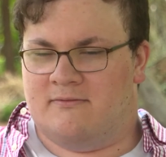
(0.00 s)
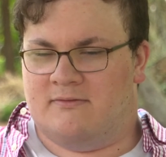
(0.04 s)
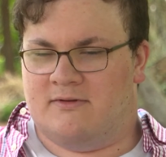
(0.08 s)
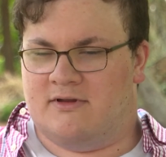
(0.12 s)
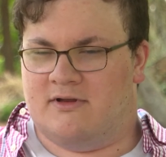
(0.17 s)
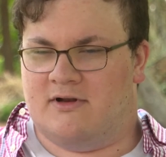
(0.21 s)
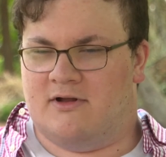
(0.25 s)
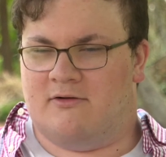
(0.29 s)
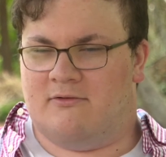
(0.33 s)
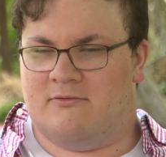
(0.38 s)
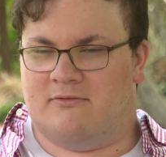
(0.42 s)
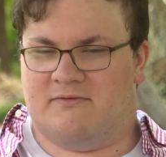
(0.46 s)

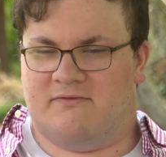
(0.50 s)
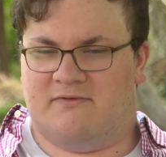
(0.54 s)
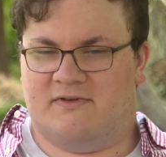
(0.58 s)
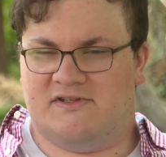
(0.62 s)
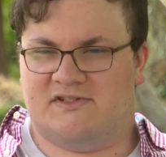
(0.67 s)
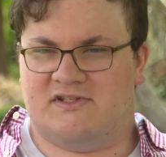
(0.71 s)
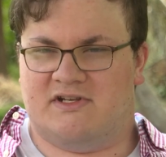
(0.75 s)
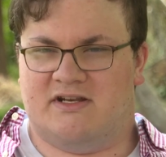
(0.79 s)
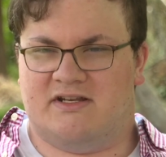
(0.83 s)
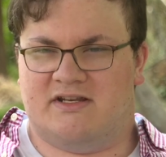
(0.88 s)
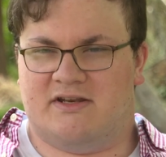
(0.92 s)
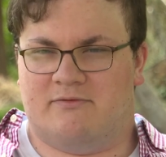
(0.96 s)
you know,
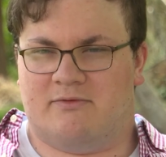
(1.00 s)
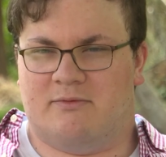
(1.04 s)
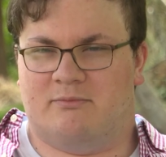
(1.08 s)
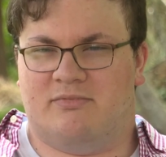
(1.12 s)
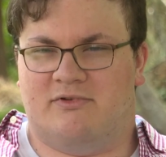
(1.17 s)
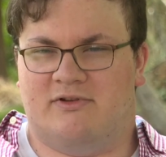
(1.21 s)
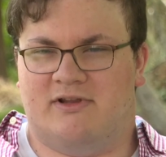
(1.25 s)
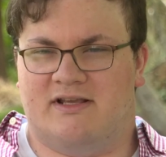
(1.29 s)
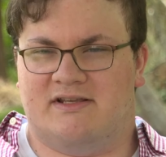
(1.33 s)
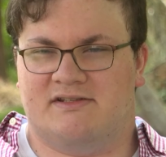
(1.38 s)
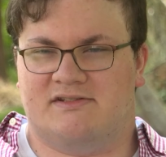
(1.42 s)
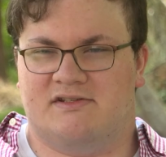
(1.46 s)
visiting different
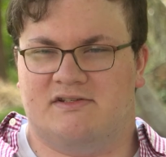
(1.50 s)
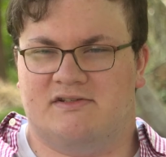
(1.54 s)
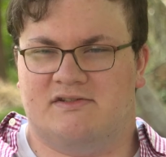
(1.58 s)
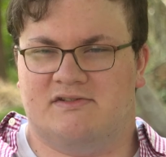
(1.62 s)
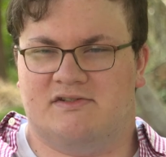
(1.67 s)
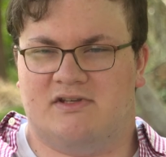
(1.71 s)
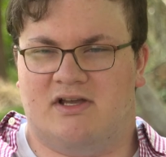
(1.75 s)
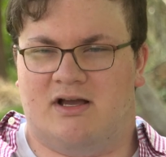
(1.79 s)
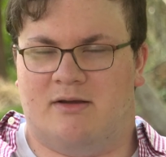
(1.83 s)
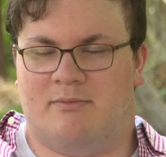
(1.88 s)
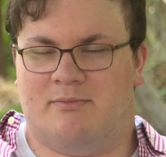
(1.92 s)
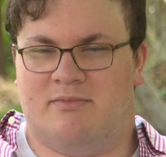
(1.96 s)

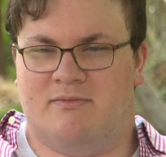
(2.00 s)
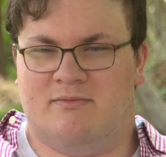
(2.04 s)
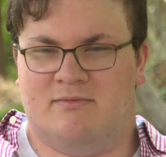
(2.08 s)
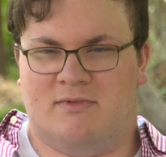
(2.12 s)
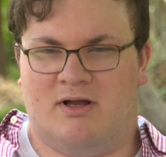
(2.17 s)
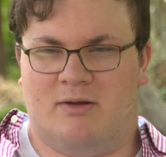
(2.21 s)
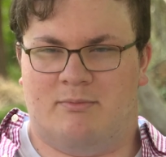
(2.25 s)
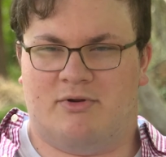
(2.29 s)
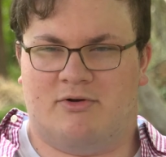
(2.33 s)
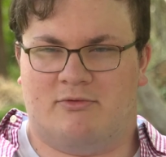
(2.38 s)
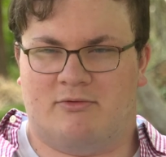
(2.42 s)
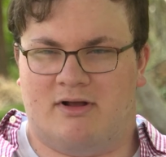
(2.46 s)
places up,
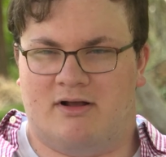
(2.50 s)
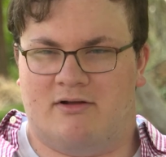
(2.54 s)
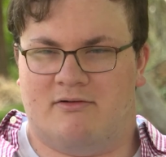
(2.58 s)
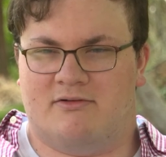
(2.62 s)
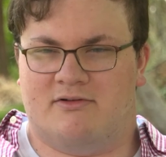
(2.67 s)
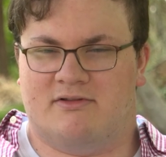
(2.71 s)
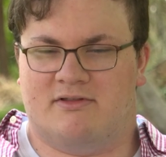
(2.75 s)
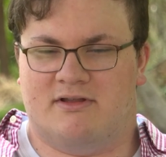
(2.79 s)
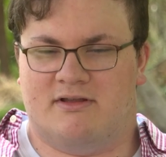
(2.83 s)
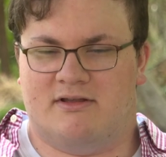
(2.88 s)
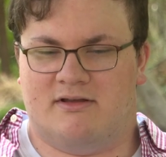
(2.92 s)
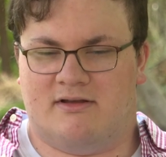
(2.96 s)
up and
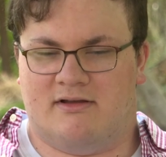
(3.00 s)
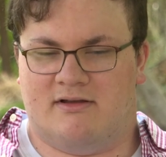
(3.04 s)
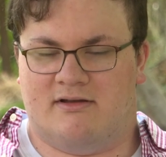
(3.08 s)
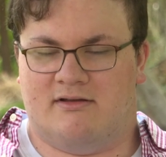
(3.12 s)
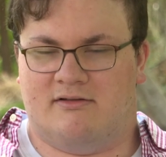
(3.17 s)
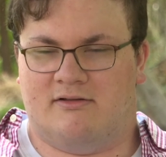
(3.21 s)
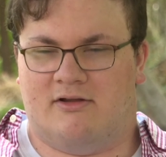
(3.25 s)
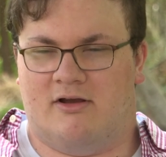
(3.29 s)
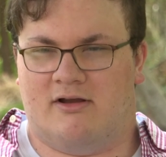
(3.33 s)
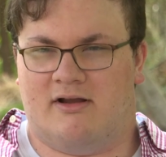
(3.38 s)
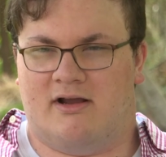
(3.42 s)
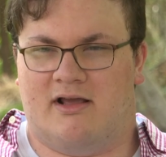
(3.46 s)
around the
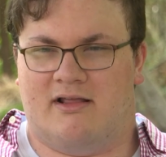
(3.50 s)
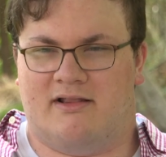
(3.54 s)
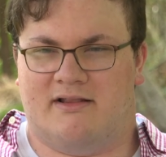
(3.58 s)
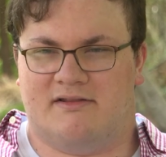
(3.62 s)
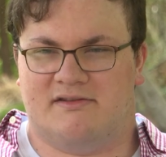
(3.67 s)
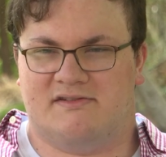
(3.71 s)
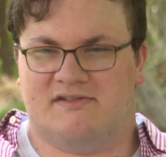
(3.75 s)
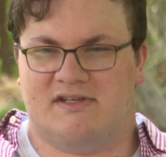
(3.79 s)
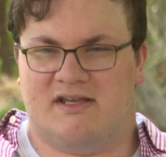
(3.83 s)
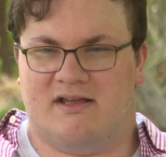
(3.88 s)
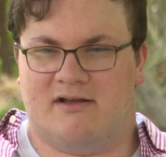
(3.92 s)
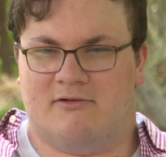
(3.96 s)
uh, Long
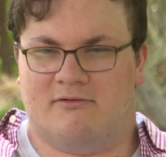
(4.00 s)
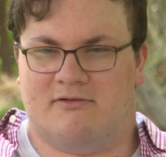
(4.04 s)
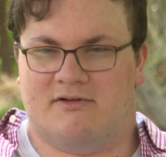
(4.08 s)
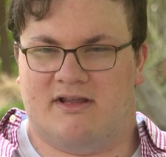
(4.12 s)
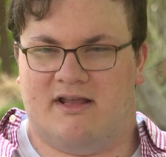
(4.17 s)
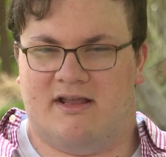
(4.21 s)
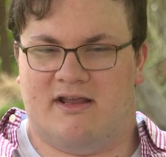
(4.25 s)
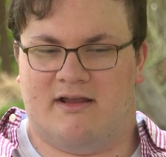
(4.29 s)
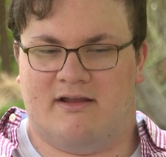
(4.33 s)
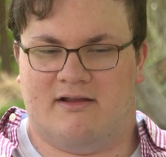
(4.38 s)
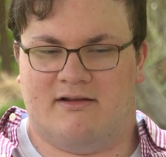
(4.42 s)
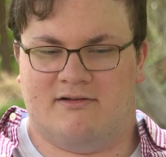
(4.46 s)
Island Sound.
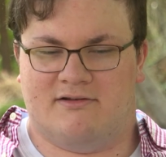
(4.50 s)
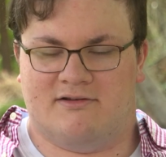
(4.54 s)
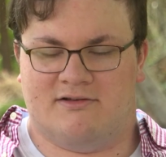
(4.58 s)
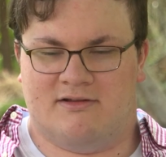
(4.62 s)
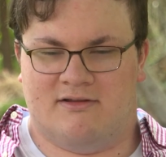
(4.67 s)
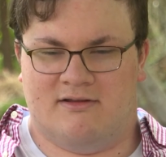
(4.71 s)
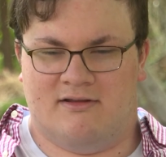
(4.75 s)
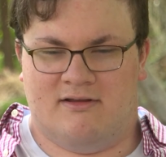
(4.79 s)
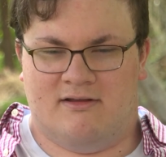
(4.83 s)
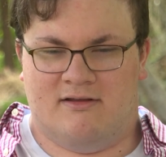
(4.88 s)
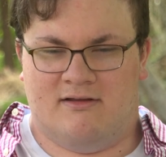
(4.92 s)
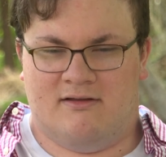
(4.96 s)
And
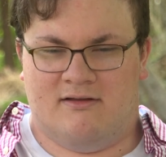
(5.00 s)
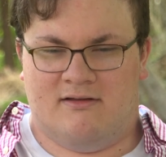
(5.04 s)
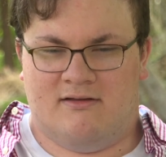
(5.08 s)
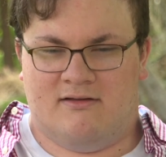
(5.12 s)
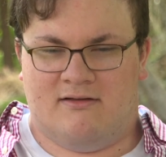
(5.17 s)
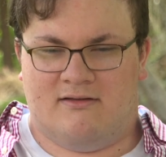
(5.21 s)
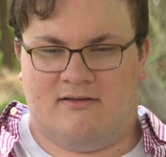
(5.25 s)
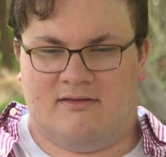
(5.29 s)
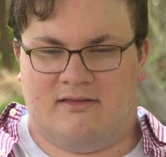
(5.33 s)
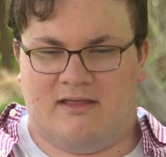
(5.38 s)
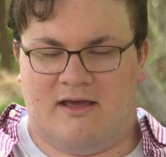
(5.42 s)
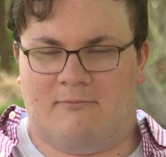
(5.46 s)

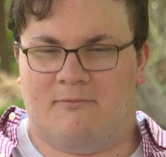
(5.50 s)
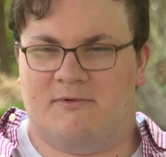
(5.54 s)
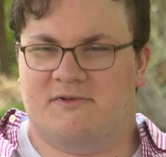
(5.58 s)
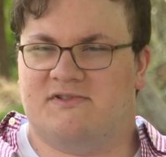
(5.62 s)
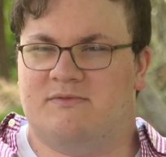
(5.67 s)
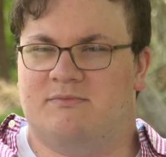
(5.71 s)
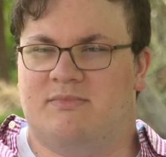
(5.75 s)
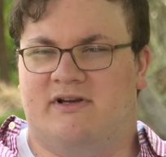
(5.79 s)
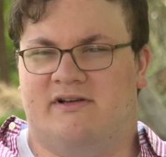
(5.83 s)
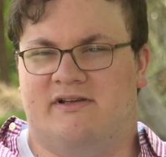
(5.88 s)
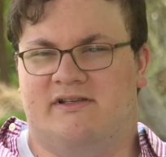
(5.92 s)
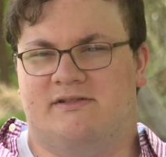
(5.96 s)
that
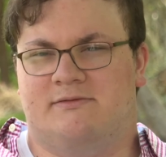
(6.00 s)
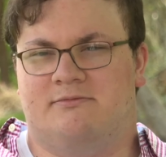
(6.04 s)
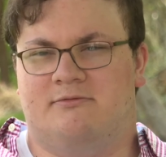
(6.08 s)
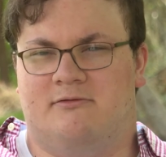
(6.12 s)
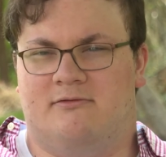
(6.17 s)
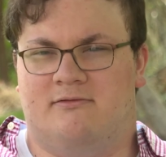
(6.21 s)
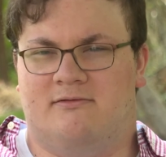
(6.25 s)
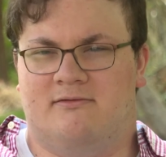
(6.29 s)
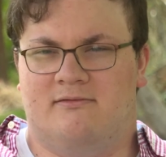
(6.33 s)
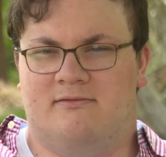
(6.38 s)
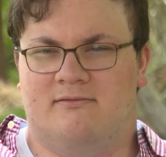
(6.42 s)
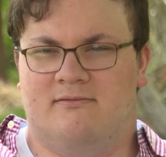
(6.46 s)
wasn't
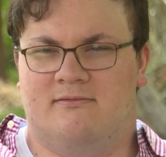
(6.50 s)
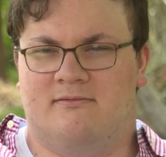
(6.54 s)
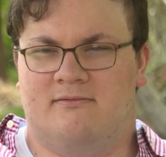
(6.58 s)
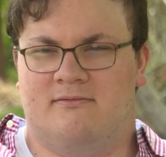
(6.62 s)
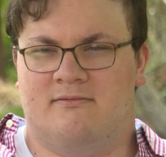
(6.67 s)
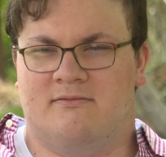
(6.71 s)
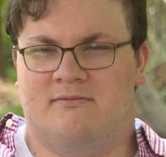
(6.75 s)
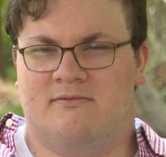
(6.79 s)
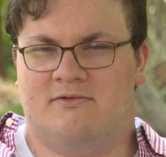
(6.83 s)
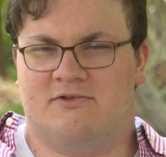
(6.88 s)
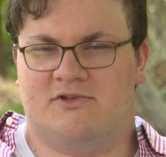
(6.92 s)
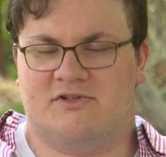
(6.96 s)
possible
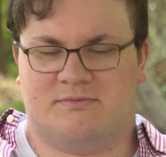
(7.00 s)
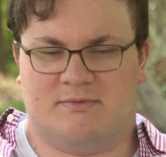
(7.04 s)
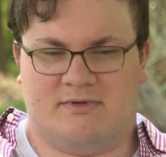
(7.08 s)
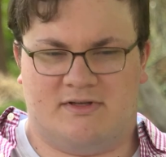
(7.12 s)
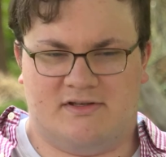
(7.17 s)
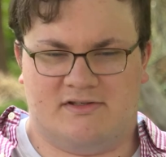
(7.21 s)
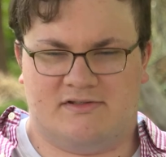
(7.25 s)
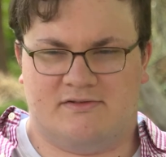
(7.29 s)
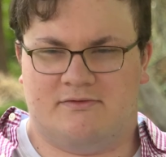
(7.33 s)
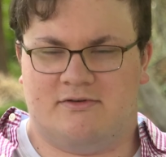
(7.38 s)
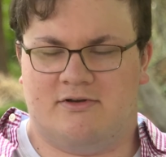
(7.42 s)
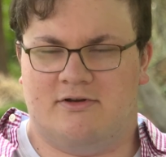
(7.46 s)
just
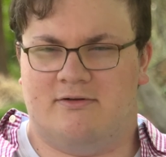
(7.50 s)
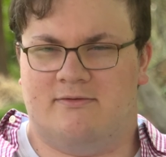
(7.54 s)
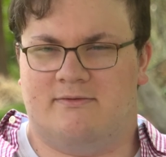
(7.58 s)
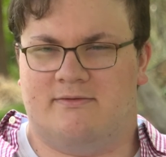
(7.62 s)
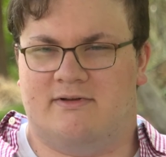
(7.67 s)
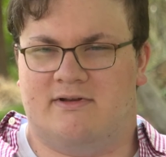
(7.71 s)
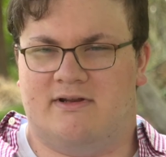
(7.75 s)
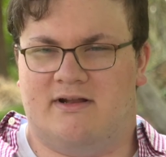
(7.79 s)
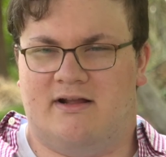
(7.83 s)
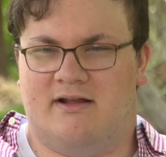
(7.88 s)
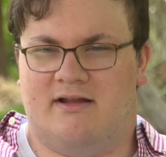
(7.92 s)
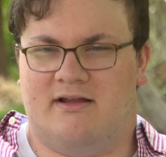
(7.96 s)
because of
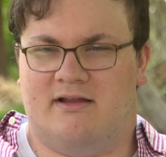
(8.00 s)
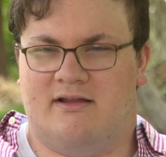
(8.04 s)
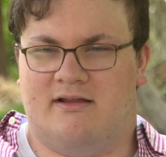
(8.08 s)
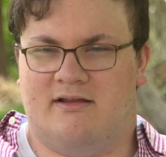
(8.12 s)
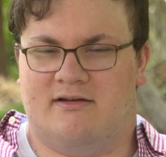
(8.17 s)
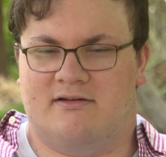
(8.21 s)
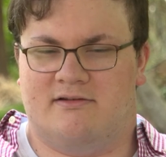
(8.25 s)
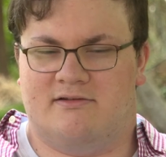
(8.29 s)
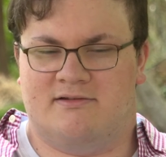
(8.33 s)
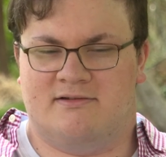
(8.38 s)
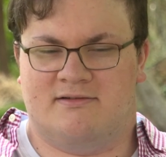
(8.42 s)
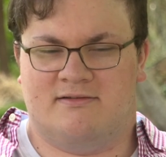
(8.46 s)
COVID.
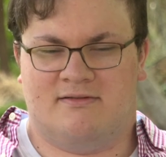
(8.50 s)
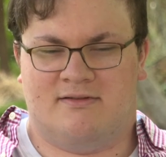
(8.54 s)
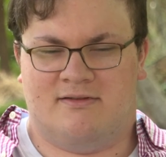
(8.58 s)
And,